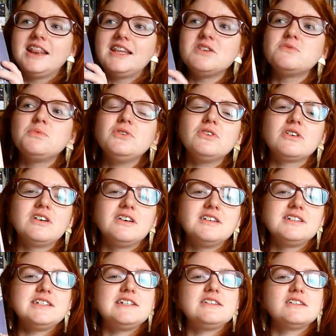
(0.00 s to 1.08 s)
This book
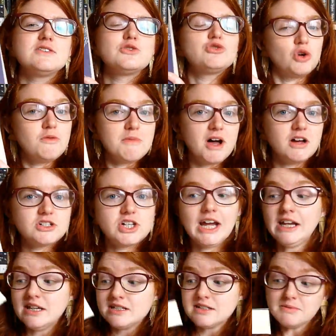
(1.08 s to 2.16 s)
did so much,
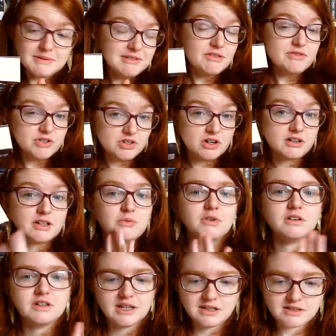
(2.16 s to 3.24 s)
and it's a bit of a chunky one.